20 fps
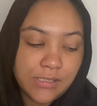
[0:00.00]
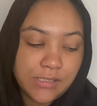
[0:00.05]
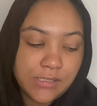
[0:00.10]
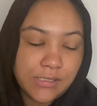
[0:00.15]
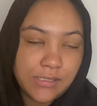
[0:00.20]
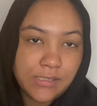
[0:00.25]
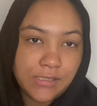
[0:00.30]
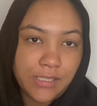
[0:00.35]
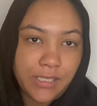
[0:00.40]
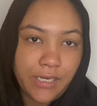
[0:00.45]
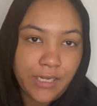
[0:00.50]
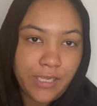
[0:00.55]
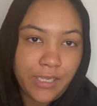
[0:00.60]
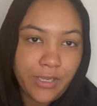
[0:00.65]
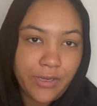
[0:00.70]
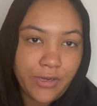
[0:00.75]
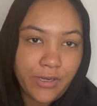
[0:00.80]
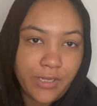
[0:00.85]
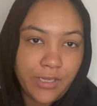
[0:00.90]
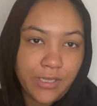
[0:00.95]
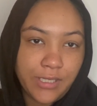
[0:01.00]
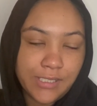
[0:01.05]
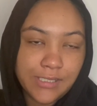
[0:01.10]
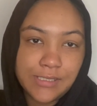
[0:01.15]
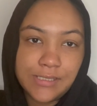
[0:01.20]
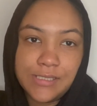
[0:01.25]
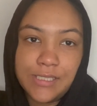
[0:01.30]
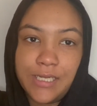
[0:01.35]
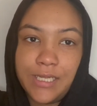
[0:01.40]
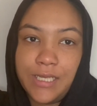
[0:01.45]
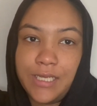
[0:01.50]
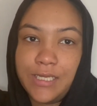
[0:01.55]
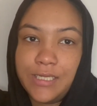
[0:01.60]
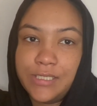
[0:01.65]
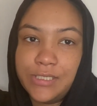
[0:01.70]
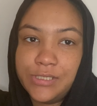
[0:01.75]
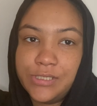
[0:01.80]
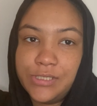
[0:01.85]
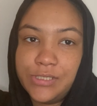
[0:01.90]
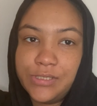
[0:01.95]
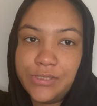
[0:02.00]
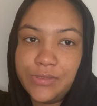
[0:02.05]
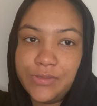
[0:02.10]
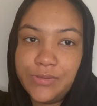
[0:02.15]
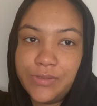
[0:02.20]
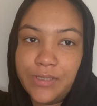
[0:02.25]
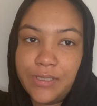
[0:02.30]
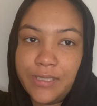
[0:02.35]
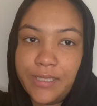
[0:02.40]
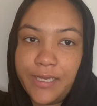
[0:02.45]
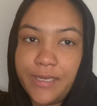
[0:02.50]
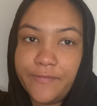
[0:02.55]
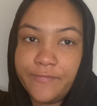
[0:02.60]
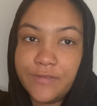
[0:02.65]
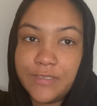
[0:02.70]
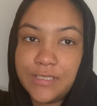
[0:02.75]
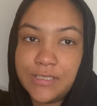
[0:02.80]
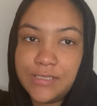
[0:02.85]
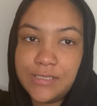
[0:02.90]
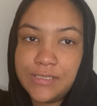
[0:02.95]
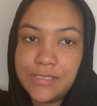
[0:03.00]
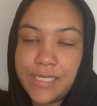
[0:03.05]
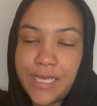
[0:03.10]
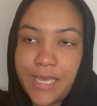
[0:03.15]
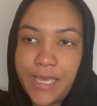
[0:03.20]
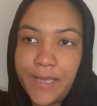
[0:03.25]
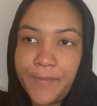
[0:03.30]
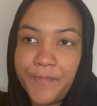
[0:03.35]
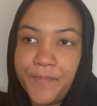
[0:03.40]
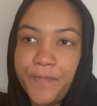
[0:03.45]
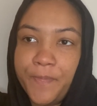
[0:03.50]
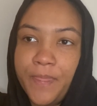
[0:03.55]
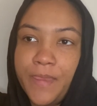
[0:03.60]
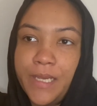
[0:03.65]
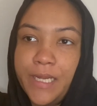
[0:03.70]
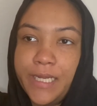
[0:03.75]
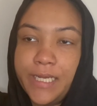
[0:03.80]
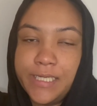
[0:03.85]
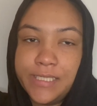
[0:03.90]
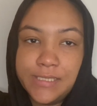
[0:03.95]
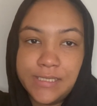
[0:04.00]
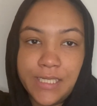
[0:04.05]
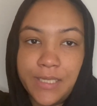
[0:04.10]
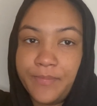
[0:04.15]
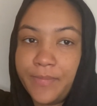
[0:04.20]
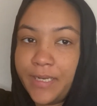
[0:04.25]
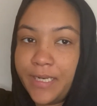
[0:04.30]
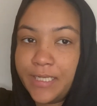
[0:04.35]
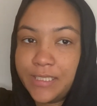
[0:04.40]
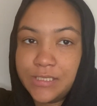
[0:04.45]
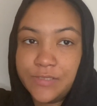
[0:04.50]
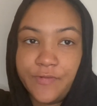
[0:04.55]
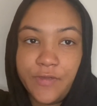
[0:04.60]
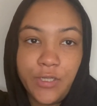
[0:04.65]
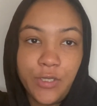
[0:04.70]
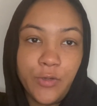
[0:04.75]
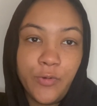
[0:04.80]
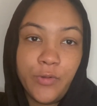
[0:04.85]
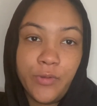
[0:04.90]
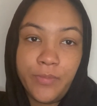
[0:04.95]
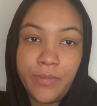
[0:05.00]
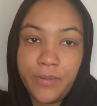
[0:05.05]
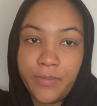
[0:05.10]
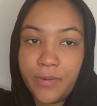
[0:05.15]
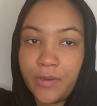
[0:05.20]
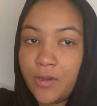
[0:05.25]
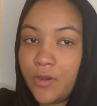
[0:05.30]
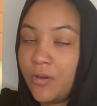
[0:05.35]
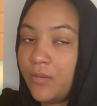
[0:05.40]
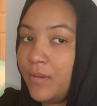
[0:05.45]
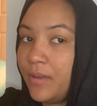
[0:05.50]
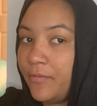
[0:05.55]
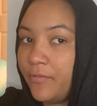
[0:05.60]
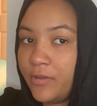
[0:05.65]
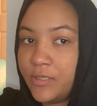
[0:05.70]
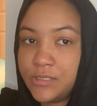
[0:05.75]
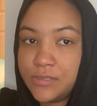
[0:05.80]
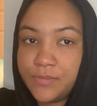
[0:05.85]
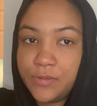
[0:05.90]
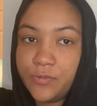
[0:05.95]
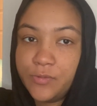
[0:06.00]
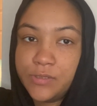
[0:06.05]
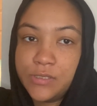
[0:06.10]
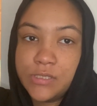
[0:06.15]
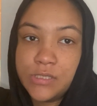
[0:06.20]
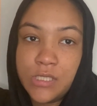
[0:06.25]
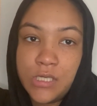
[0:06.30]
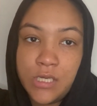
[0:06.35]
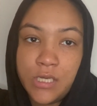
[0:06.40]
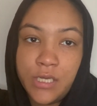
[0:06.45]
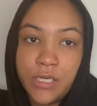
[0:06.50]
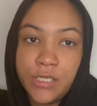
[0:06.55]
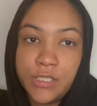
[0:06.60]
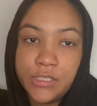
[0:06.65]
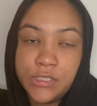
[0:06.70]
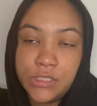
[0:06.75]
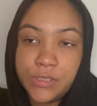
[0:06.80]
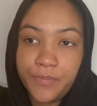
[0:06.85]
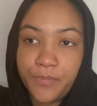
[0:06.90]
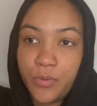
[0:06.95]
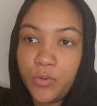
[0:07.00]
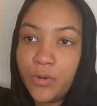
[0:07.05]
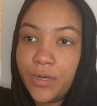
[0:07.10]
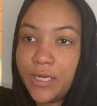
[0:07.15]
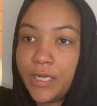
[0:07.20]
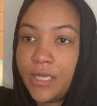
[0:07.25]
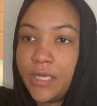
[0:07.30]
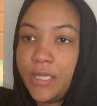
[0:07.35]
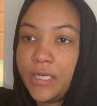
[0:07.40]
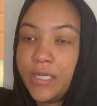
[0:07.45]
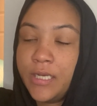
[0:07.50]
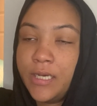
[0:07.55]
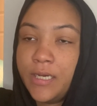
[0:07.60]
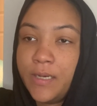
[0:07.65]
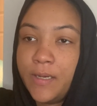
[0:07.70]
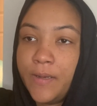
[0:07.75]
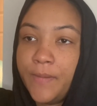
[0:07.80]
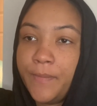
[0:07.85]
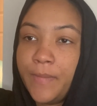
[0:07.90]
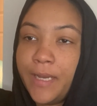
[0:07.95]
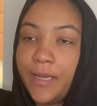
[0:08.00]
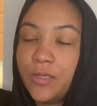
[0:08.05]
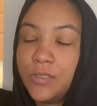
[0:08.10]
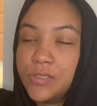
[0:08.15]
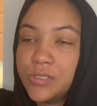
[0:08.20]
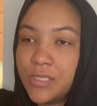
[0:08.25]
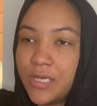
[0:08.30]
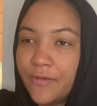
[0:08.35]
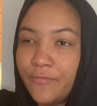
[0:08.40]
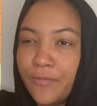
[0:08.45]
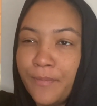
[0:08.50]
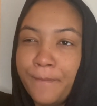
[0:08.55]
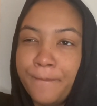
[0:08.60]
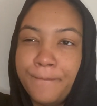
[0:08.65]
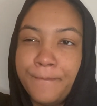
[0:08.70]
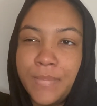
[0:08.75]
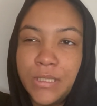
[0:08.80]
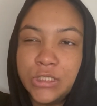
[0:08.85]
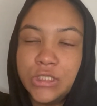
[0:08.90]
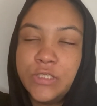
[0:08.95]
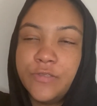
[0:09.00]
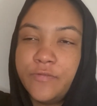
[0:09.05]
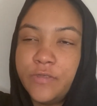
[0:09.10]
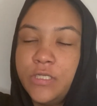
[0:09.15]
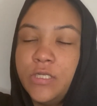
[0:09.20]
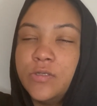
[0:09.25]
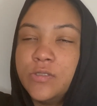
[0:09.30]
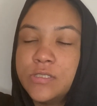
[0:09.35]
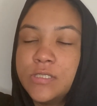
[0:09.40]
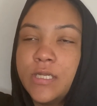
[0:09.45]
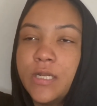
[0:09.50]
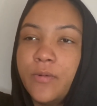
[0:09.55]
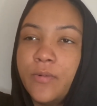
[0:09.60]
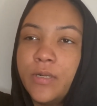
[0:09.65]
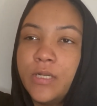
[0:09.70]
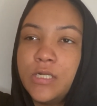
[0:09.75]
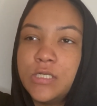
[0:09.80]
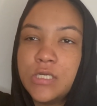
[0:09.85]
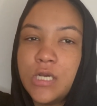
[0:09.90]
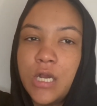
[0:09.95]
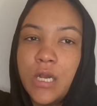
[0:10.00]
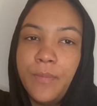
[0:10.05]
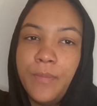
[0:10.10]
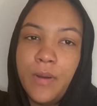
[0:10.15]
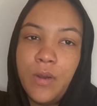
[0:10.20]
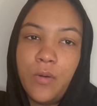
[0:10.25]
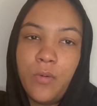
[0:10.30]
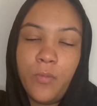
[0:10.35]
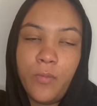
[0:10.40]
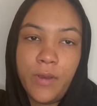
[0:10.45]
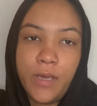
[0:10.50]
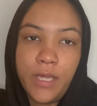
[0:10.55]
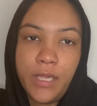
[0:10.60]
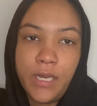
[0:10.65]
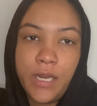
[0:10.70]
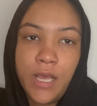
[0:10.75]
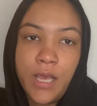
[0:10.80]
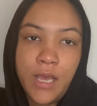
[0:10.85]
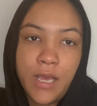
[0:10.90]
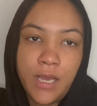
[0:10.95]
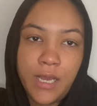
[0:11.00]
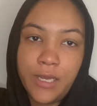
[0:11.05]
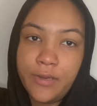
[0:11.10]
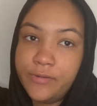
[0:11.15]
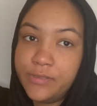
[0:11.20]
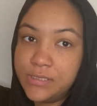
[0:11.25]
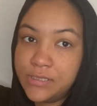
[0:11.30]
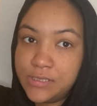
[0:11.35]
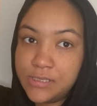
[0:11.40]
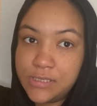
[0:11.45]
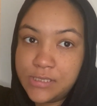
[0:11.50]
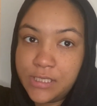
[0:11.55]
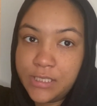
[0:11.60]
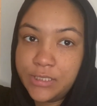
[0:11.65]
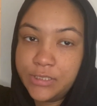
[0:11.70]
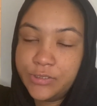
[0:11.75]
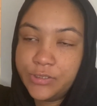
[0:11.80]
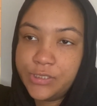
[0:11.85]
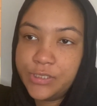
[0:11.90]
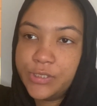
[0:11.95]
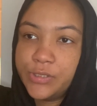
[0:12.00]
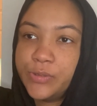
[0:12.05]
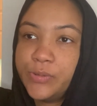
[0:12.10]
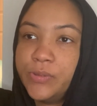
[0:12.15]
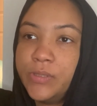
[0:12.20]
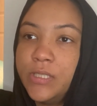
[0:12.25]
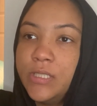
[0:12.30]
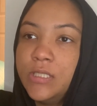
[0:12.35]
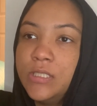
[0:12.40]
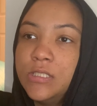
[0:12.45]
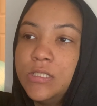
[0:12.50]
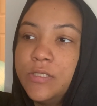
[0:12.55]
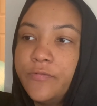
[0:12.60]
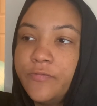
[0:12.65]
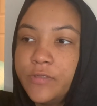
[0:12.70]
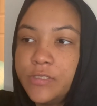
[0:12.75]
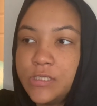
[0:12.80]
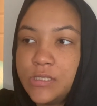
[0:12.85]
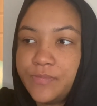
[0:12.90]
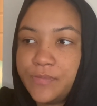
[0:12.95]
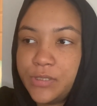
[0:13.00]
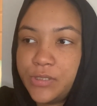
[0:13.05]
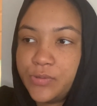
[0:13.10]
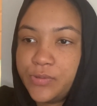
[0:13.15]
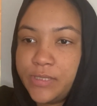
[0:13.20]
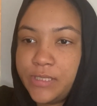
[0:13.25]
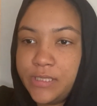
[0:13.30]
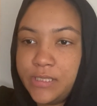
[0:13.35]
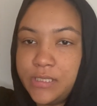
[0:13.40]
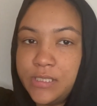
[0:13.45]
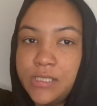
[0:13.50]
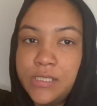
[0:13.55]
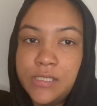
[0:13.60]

sitting here and listening to all I have to say. Like I said, my next video will be about how my husband was deported. I also have a bunch of videos that I want to talk about when I was in secondary school and the difference between,